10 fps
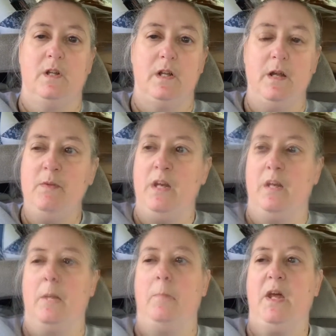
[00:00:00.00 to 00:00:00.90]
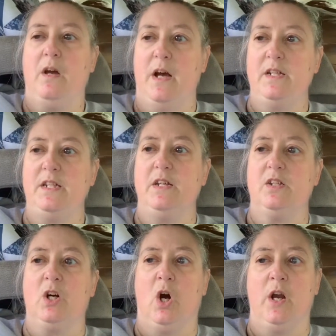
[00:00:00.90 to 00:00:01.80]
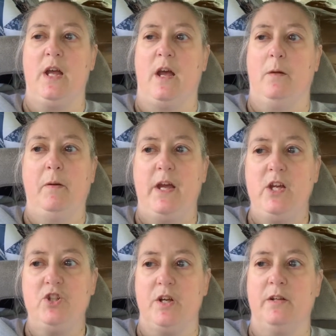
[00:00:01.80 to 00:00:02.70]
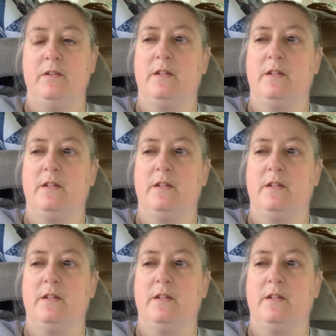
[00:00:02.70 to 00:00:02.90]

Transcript: immediately, because he is a cardiac patient,